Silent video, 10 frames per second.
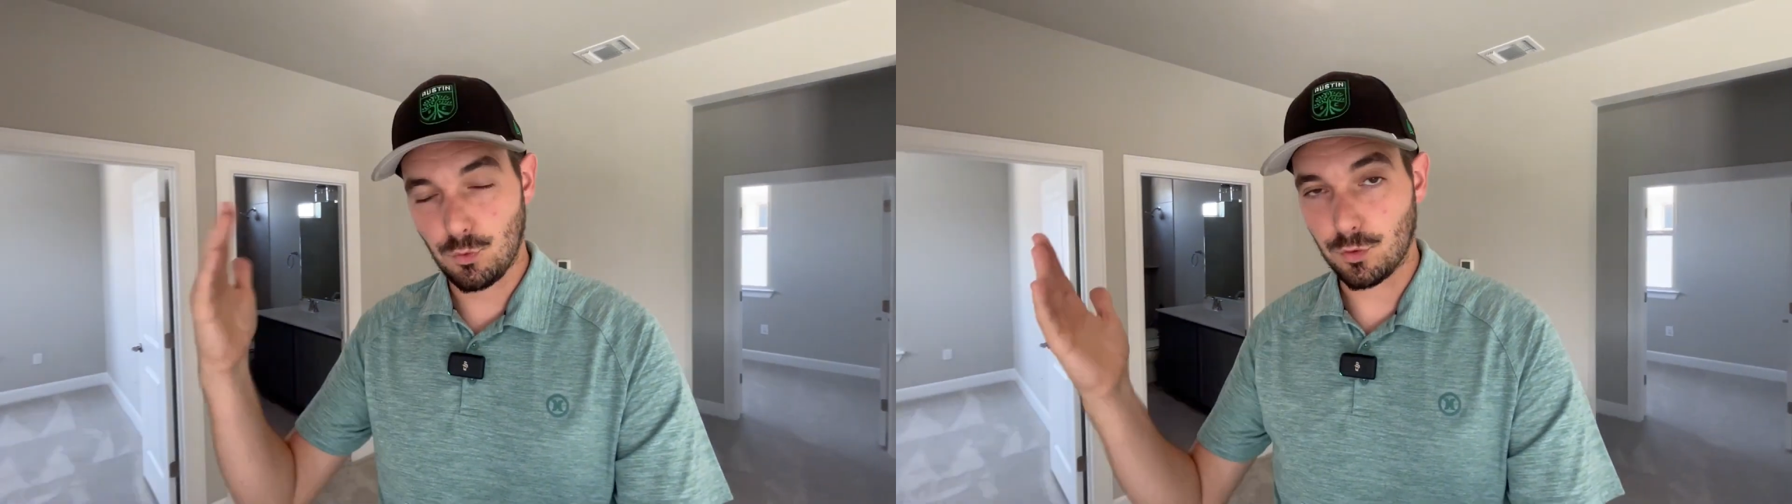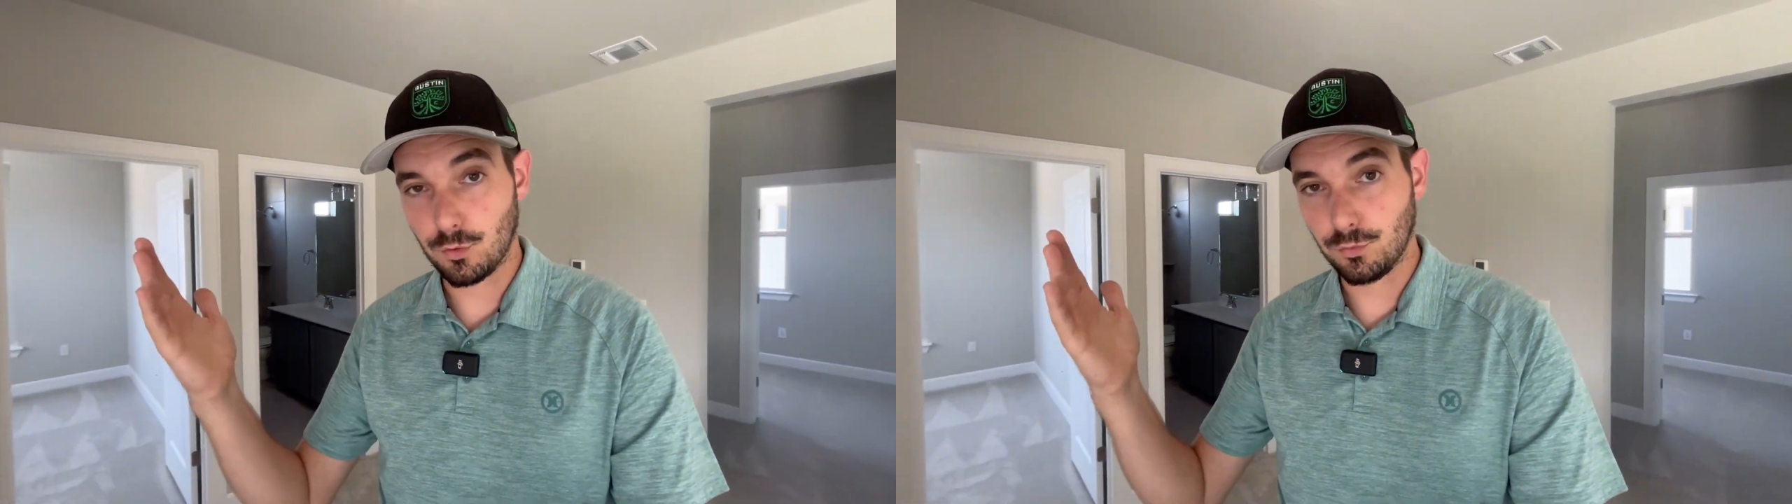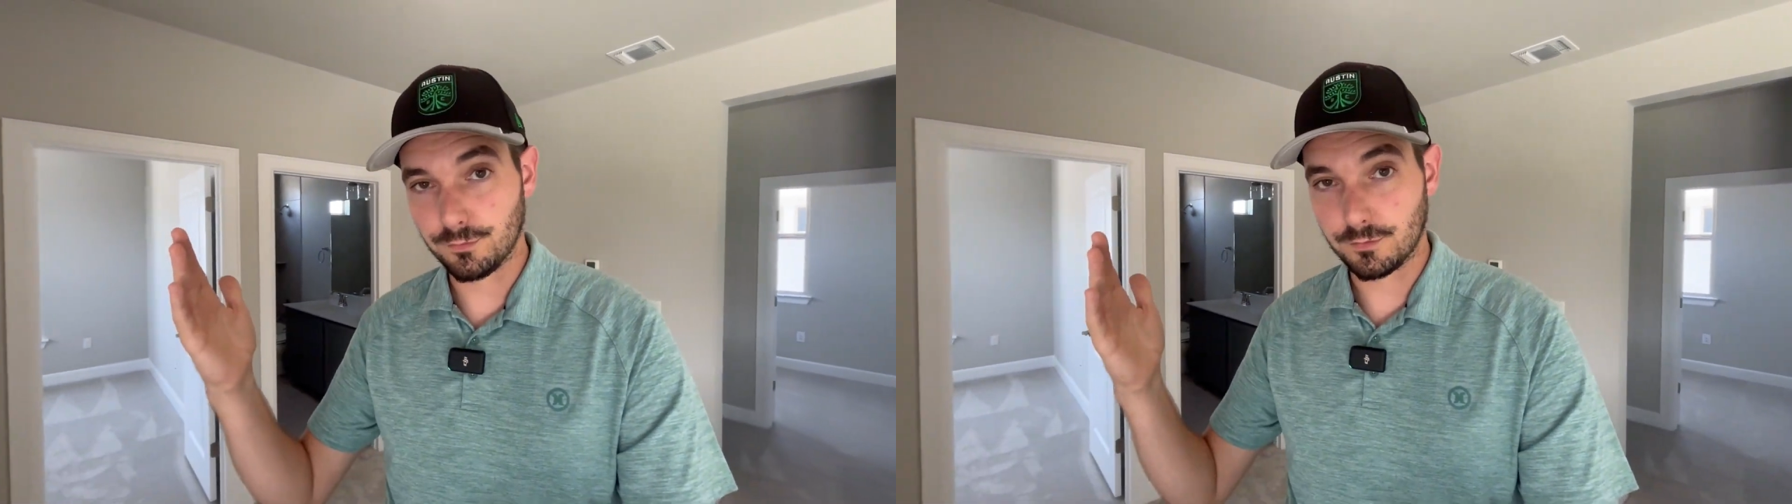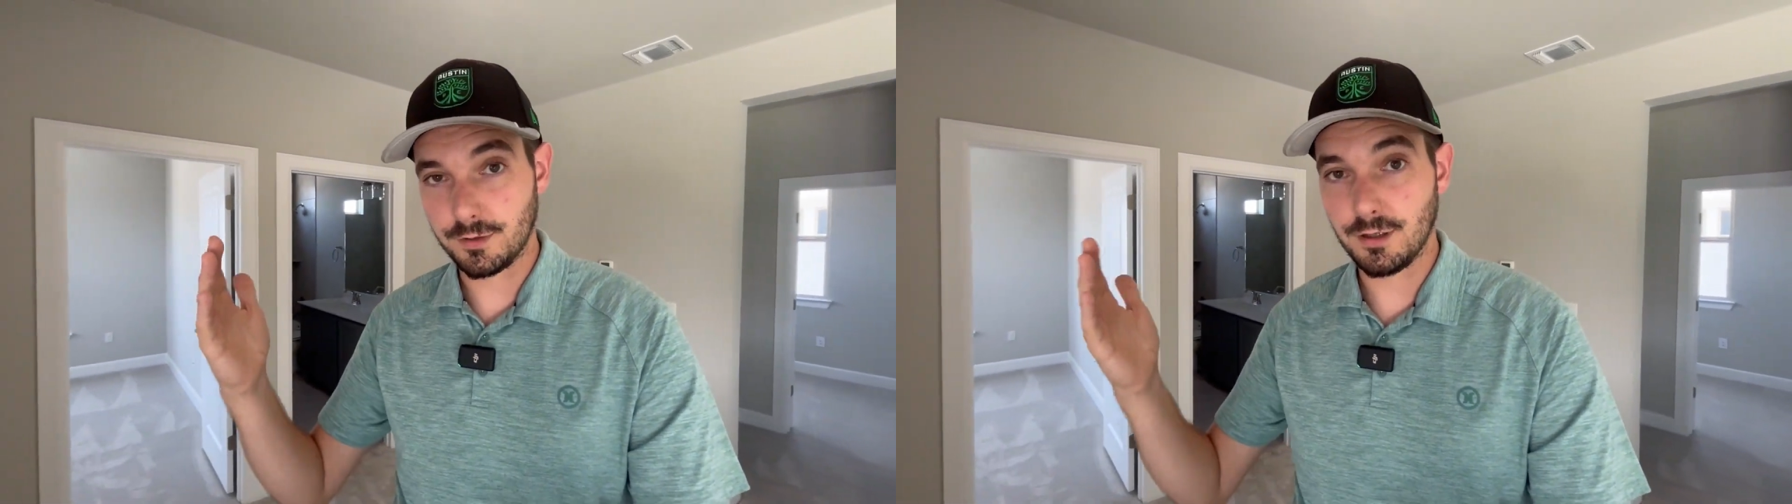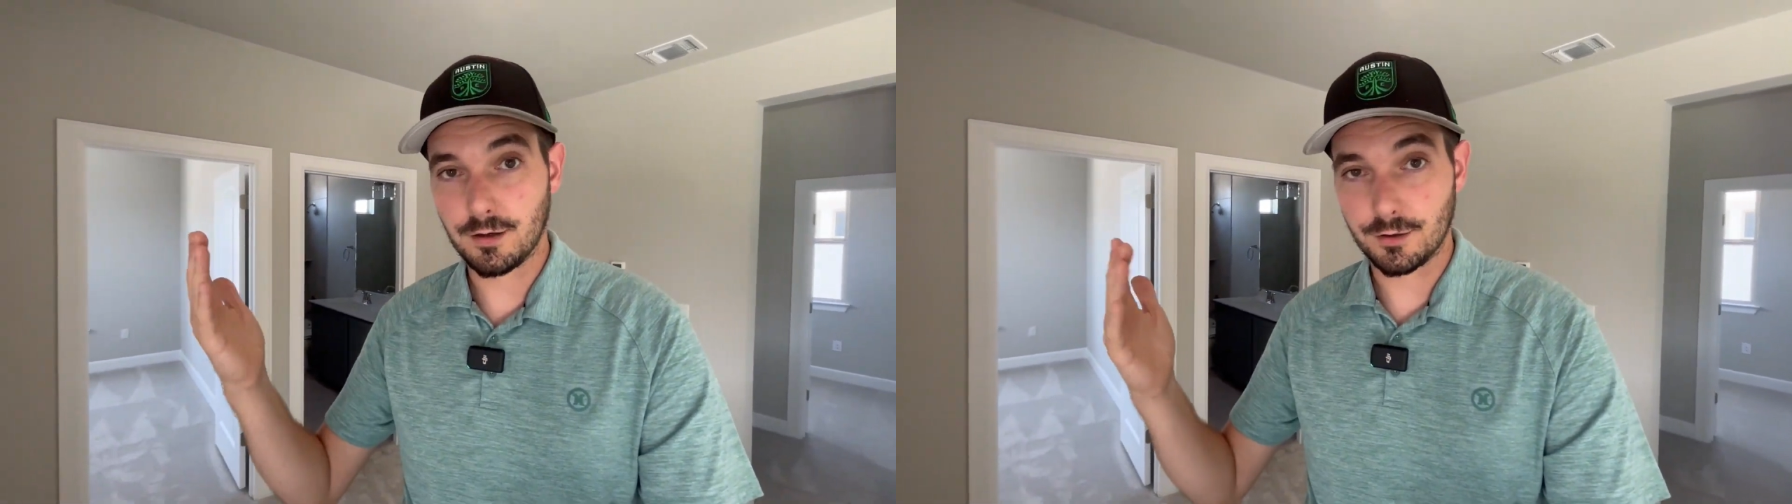or older or
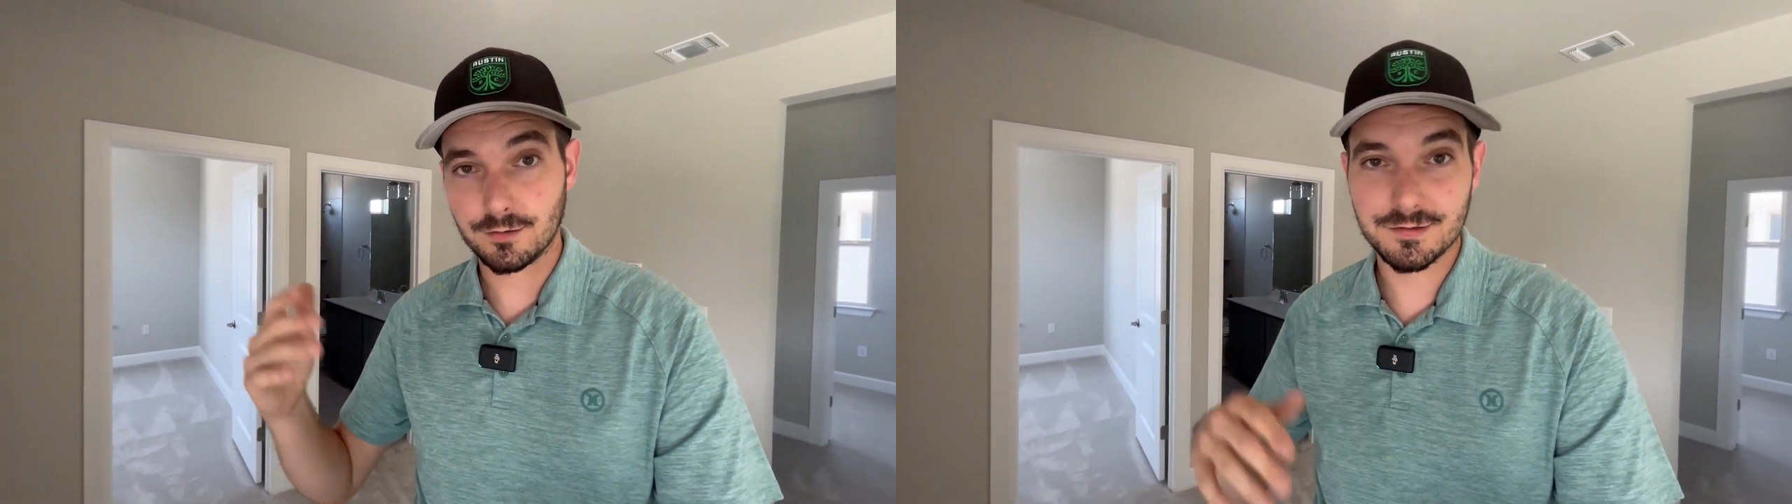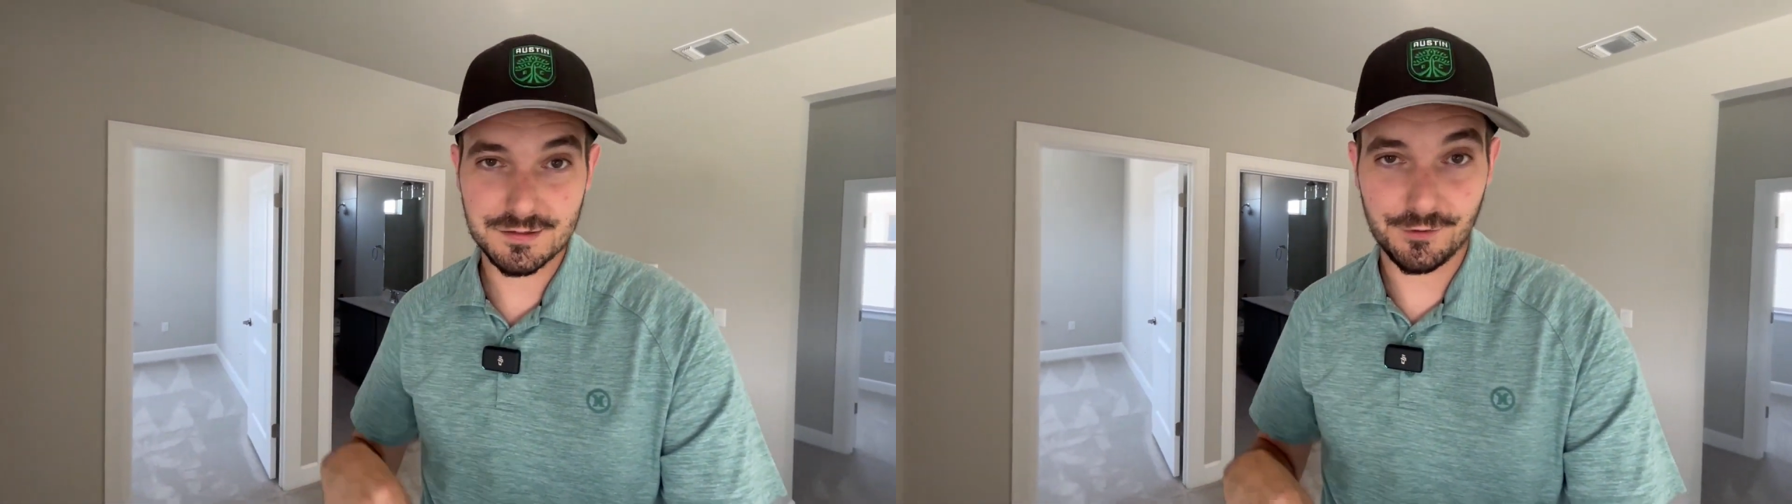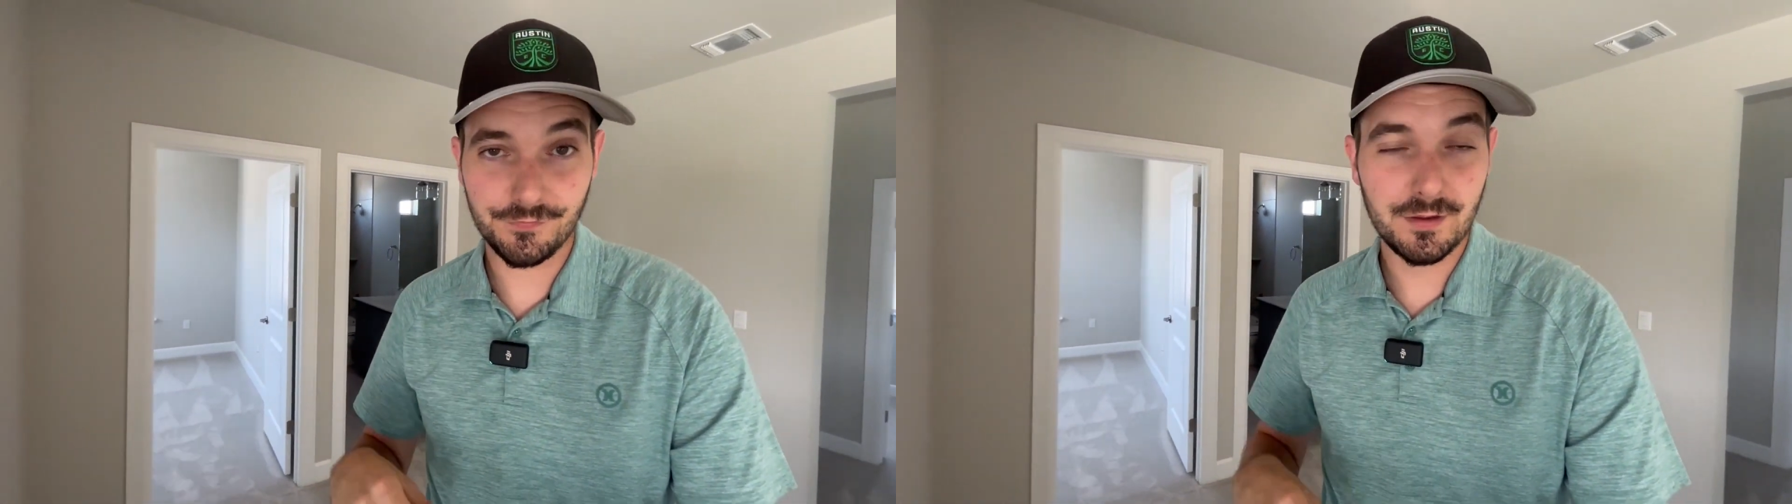younger. So